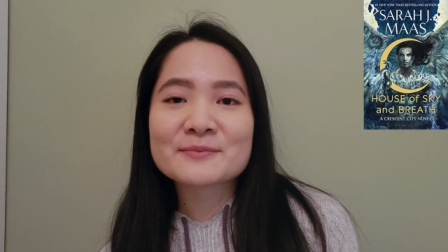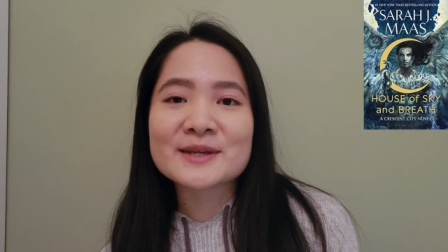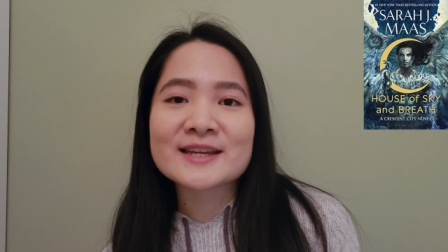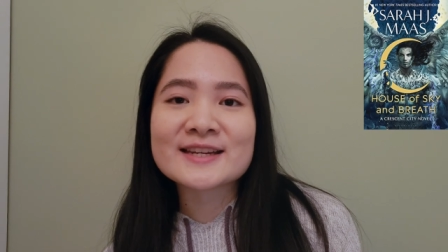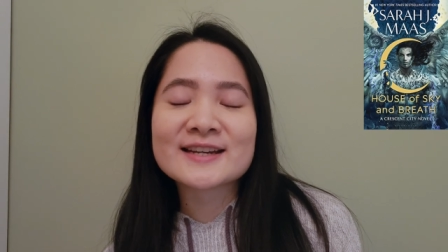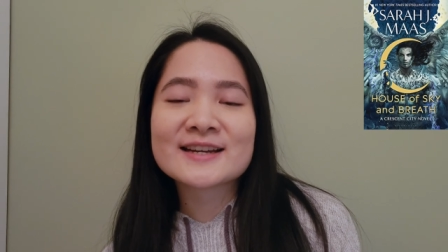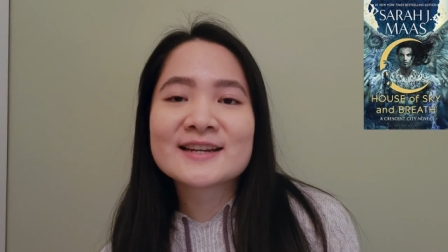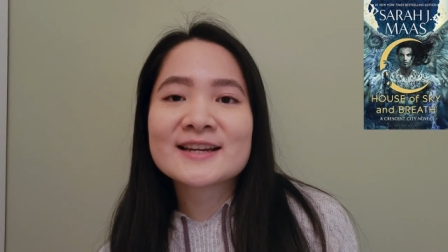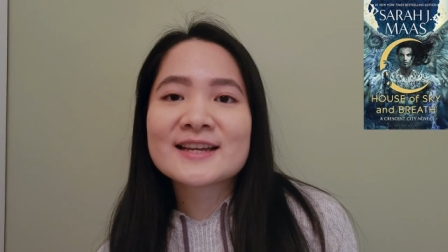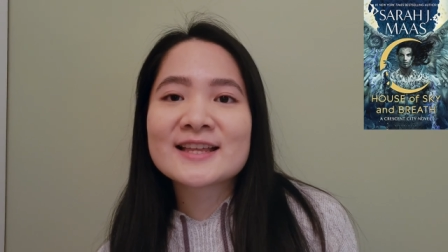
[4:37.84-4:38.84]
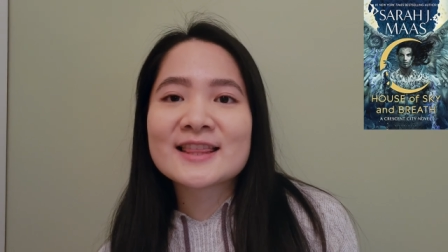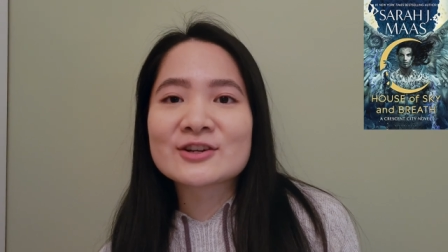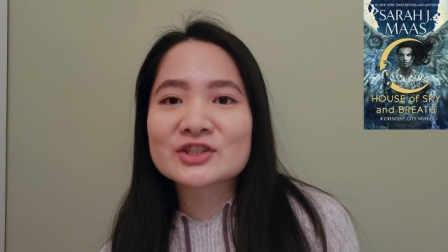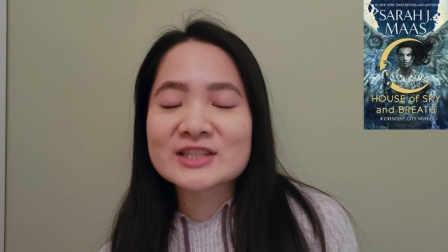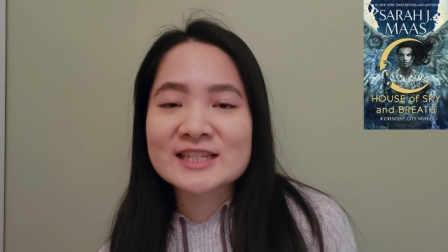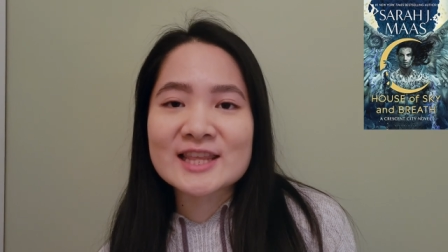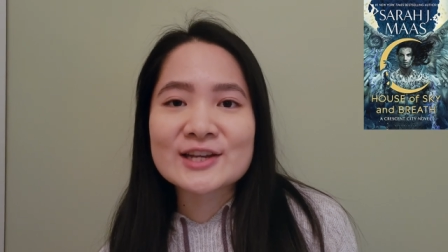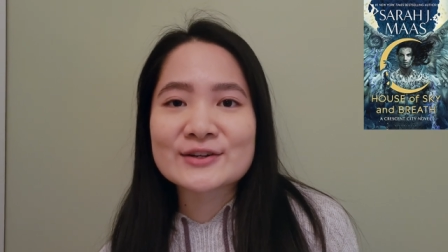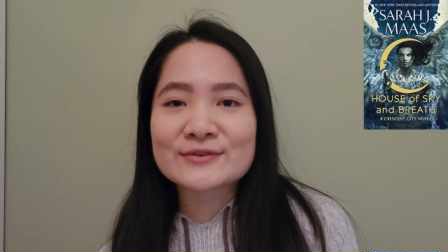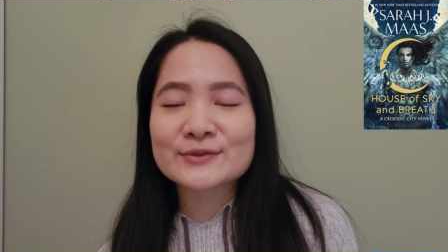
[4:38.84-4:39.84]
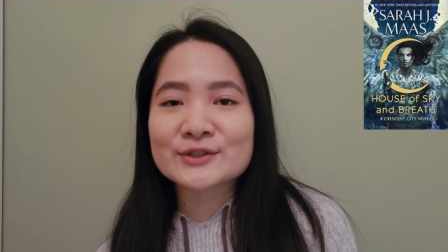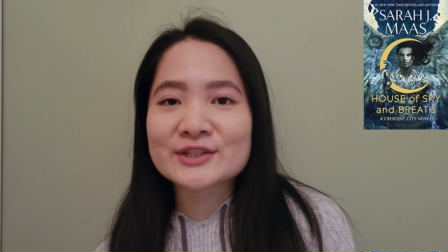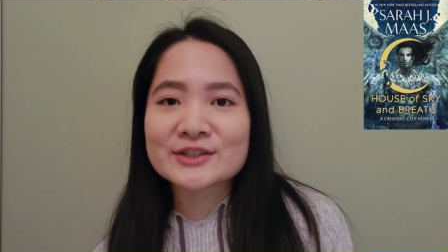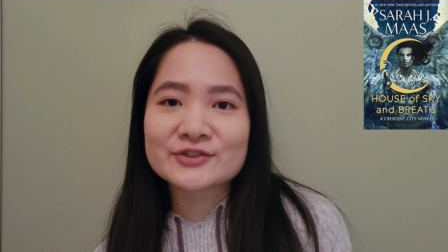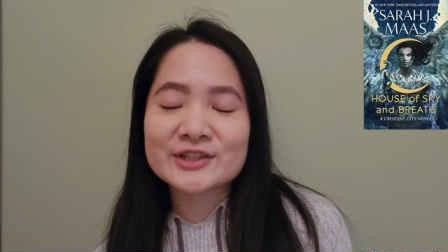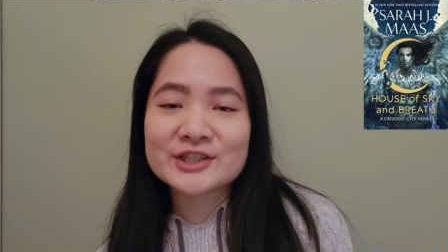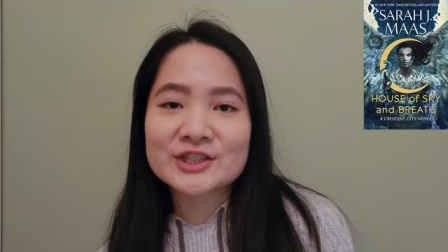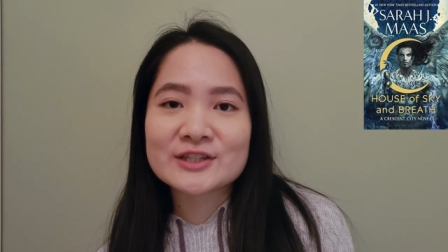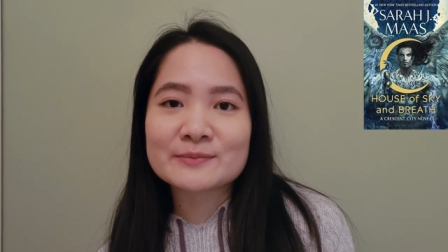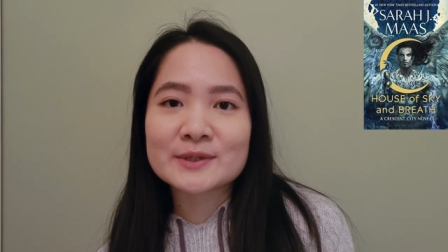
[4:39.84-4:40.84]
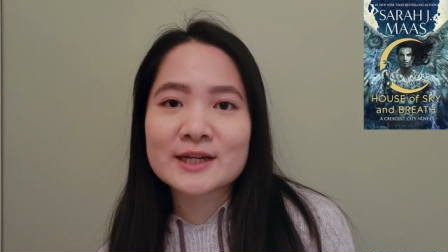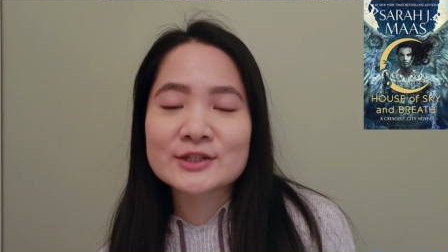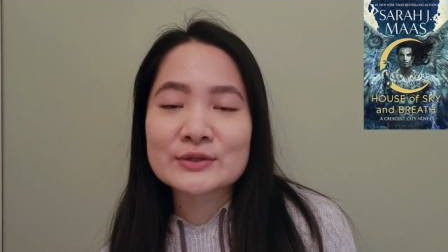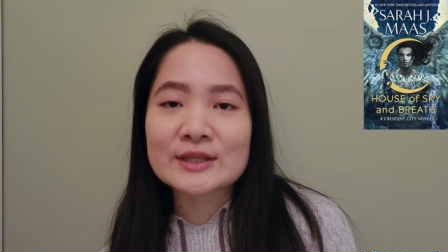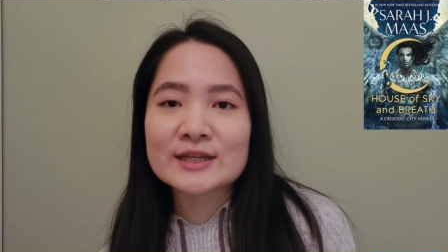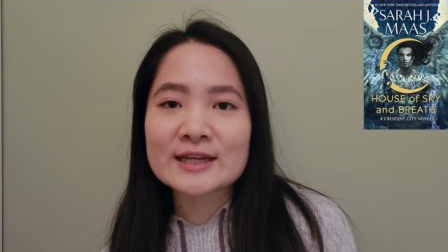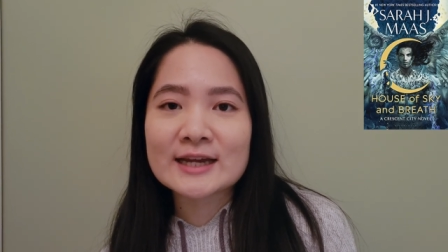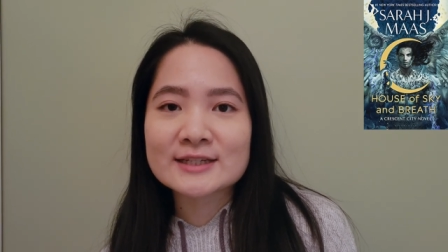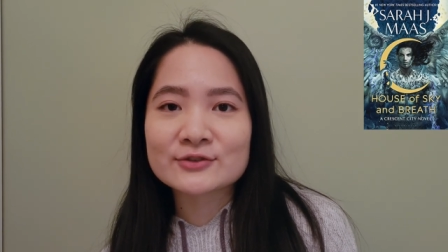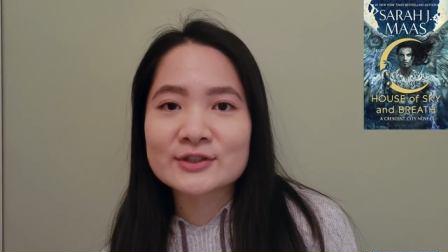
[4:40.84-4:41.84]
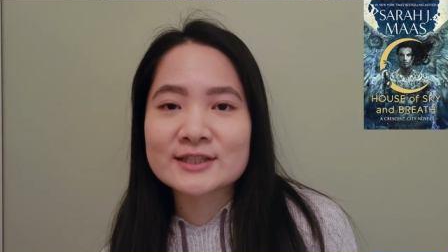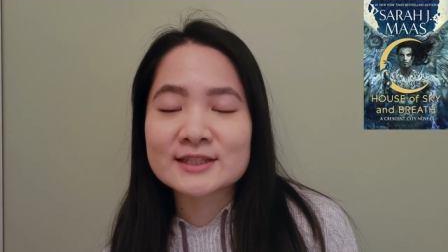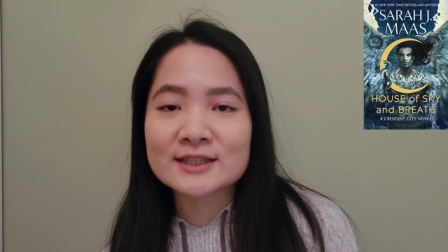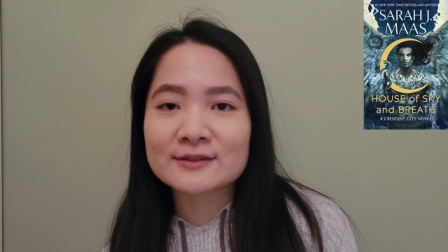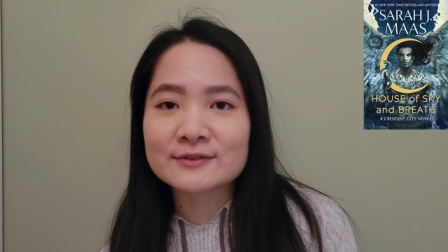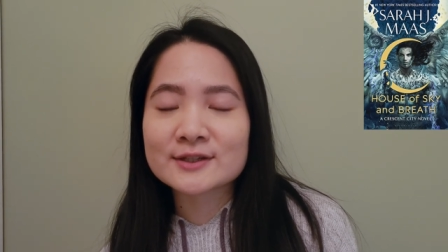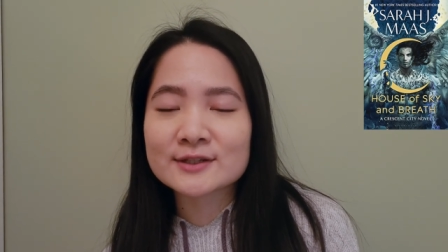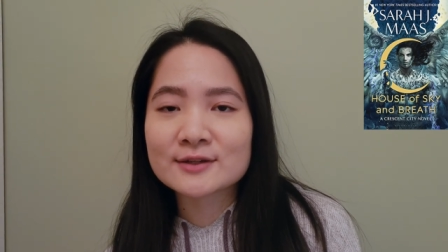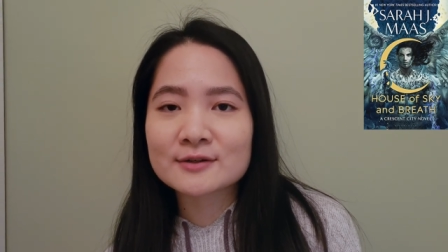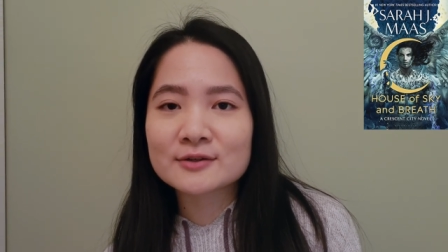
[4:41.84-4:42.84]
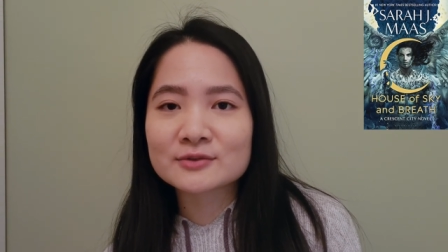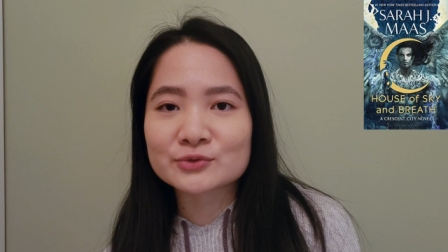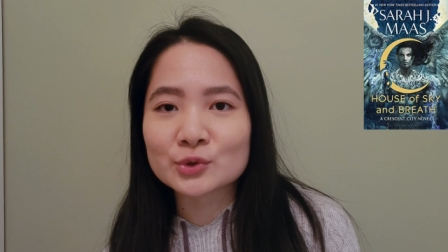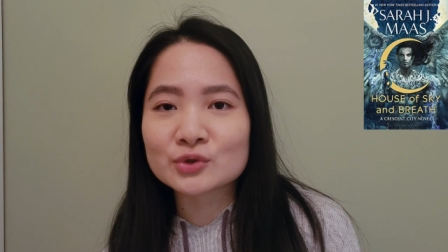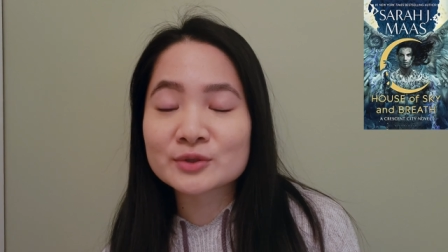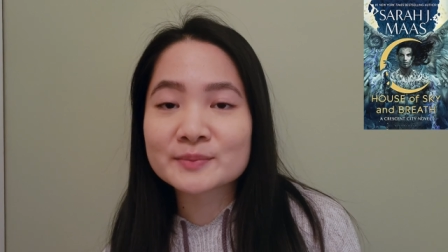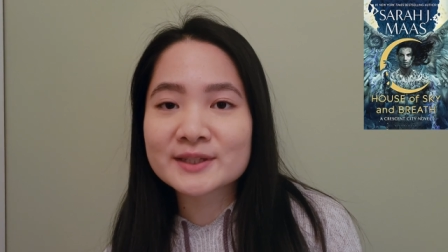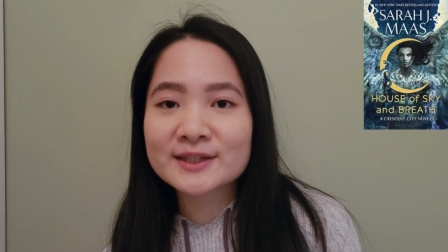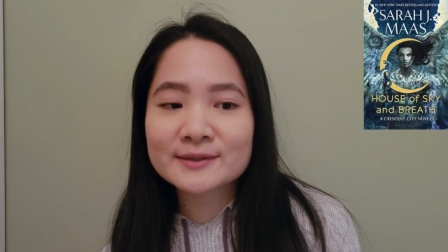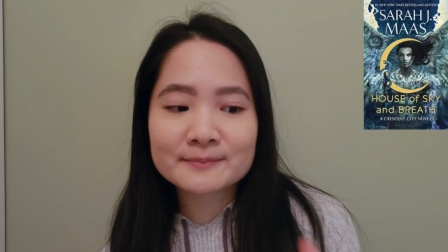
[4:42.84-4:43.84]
mean they're just there for decoration, but I do think he has a really significant role to play.